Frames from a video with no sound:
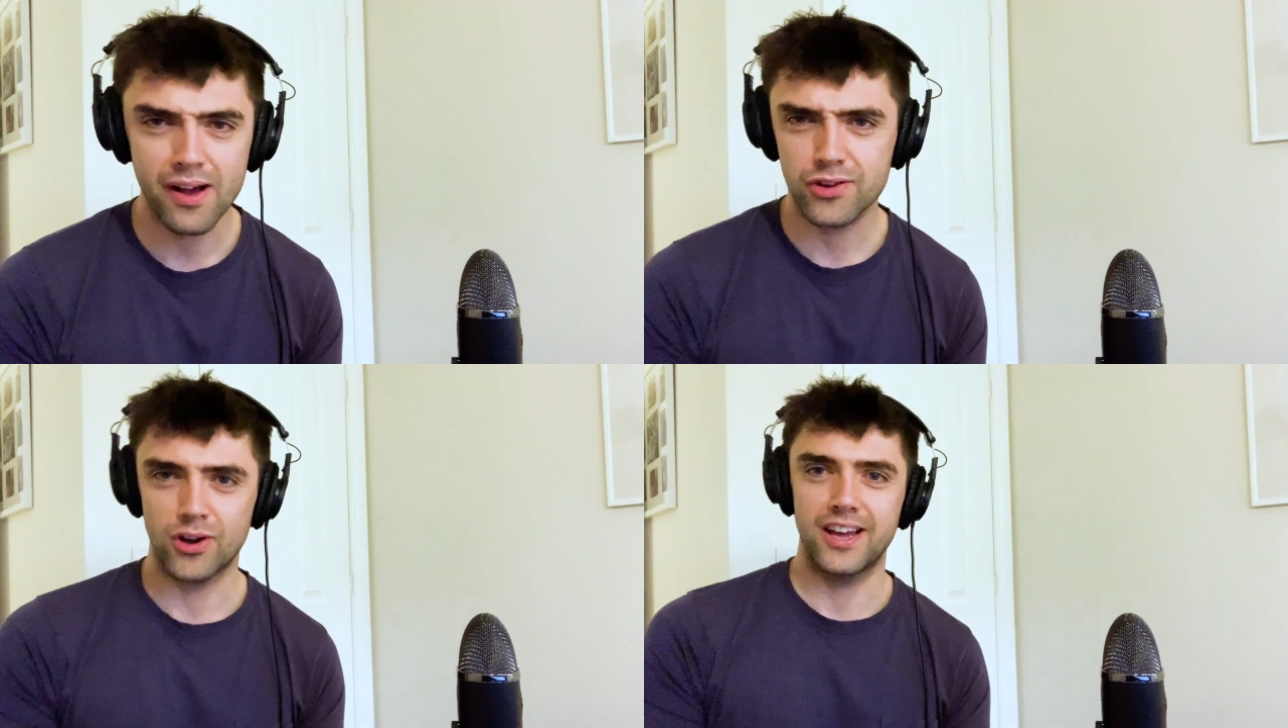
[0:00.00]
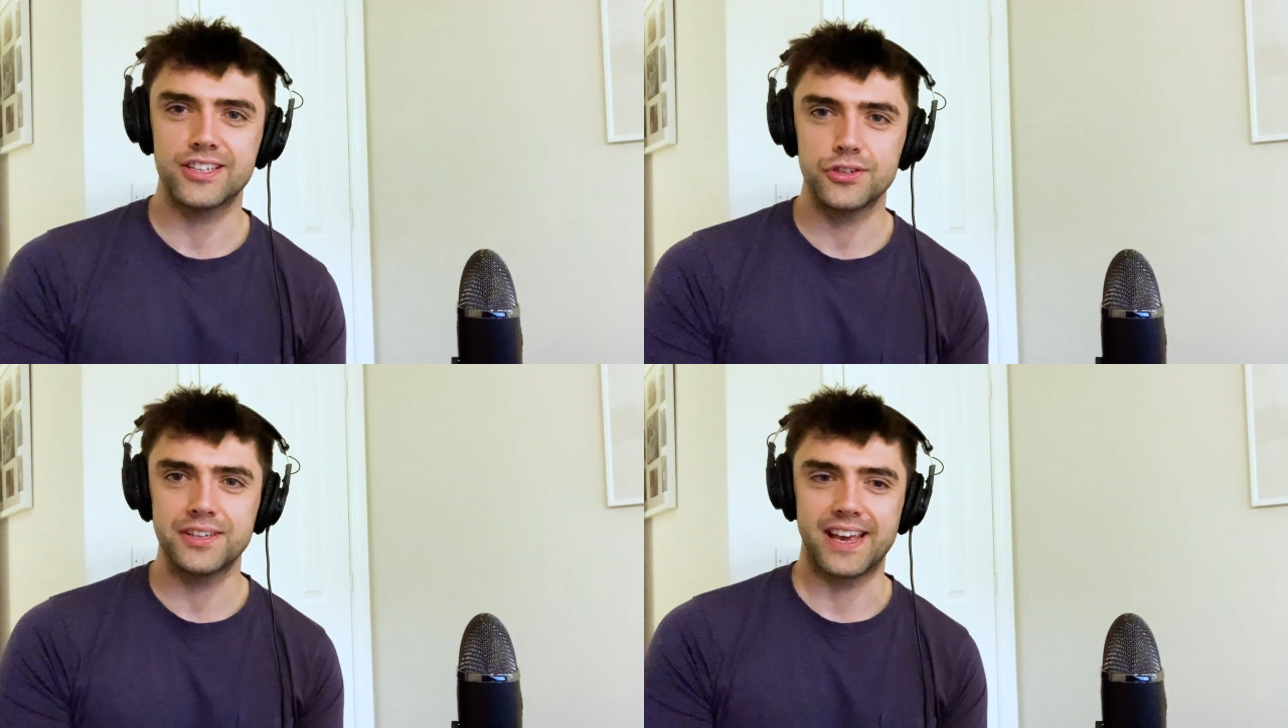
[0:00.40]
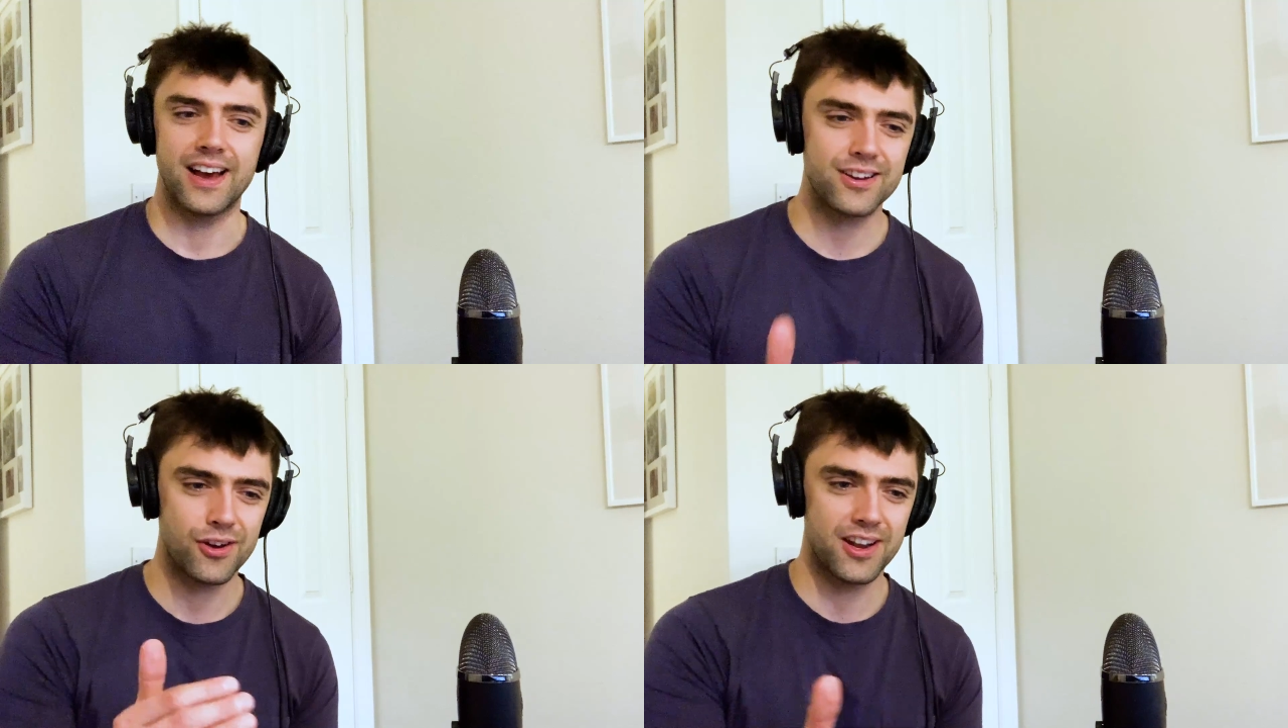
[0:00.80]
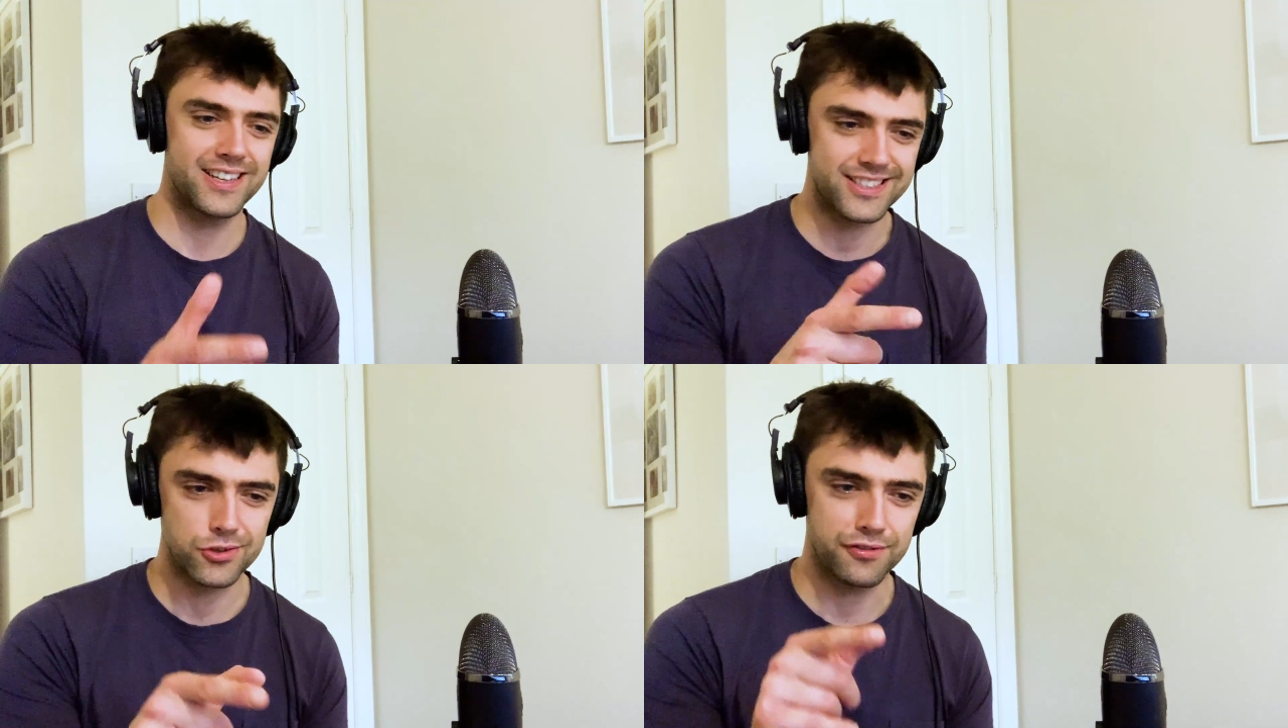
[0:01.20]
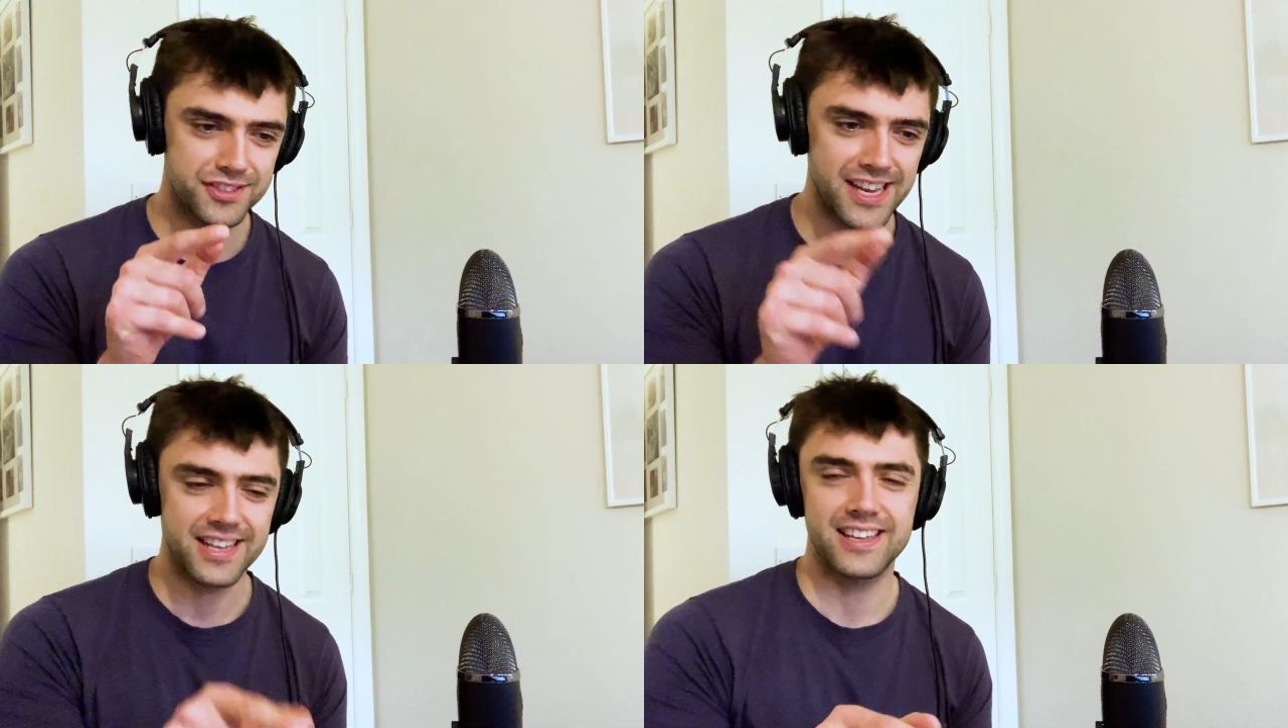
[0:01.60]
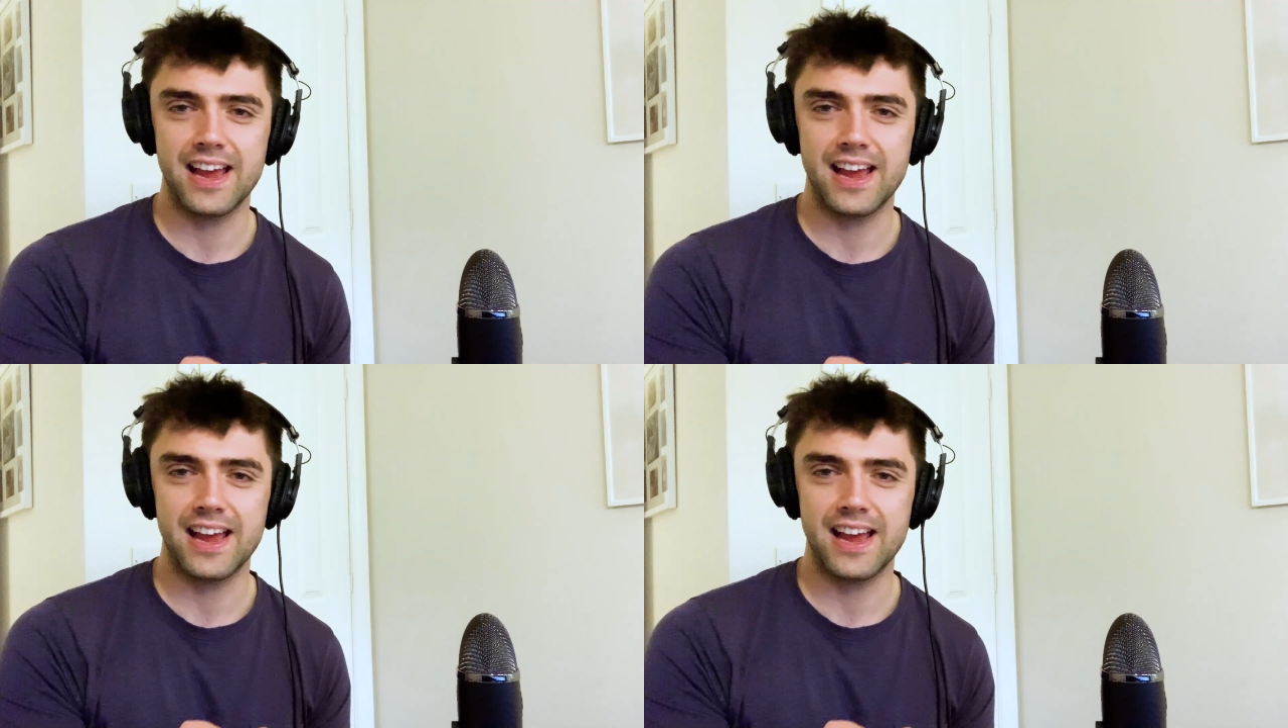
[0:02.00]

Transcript: I quite like doing it. I quite like sort of setting the